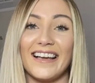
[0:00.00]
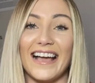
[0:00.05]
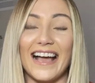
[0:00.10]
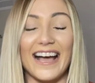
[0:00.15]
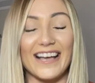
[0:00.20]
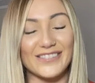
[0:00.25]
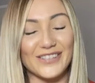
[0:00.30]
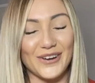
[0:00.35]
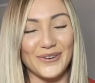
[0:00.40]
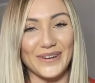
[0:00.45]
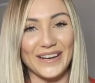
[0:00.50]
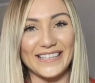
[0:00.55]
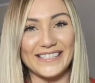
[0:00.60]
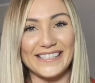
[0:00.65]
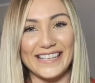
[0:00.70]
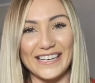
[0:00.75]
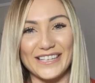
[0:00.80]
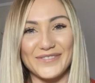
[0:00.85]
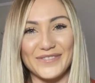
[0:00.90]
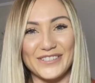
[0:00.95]
As always,
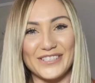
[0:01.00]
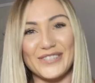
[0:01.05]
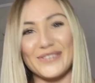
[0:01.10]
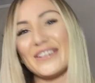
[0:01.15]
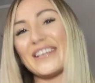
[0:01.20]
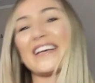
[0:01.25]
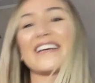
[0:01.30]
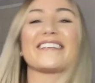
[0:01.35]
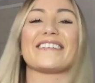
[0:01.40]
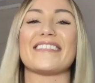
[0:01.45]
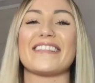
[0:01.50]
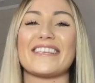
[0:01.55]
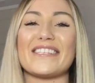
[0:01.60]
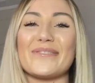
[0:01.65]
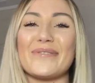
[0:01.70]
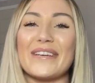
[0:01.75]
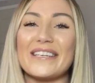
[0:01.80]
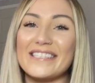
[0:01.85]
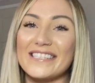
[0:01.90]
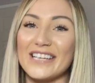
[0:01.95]
thanks for tuning in to this
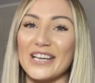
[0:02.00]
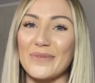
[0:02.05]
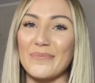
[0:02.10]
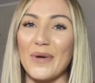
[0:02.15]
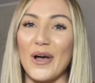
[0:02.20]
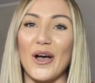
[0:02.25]
week's tip